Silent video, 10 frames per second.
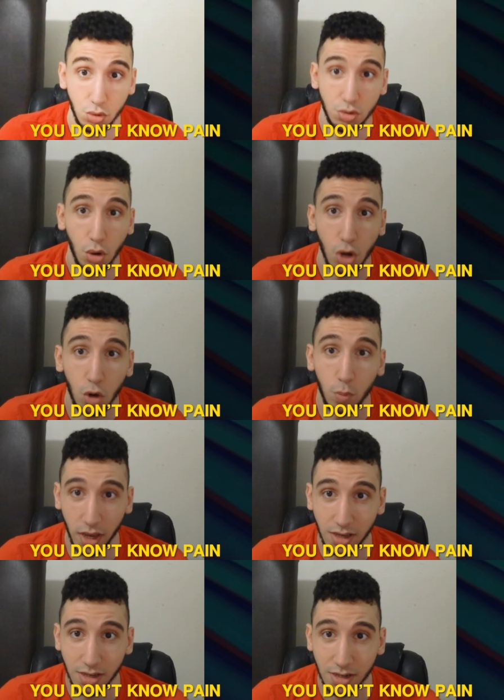don't know
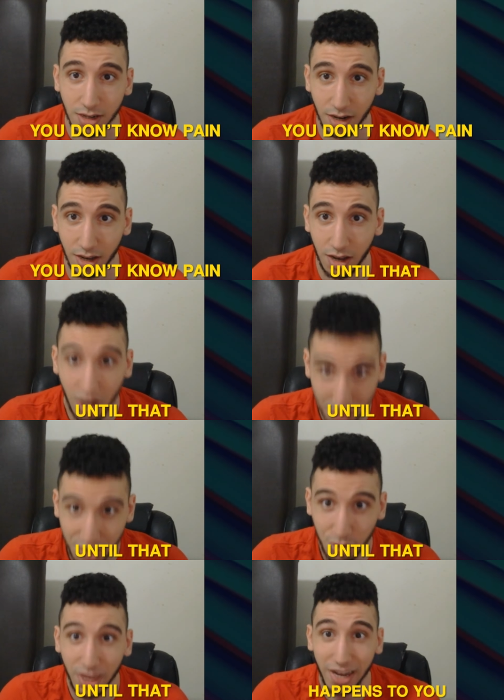pain
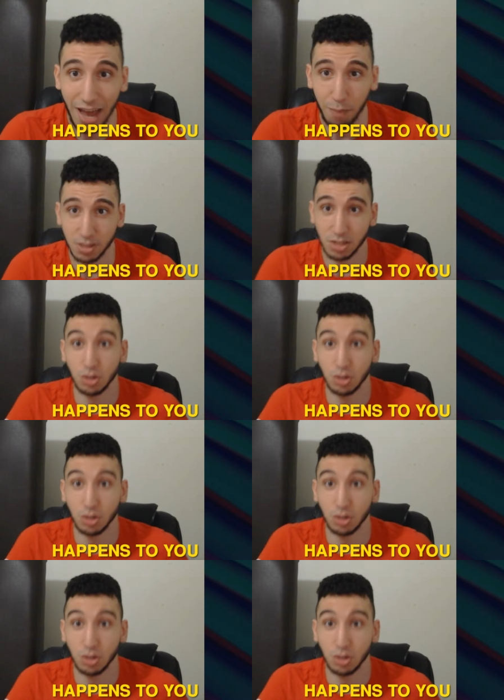until that happens to you.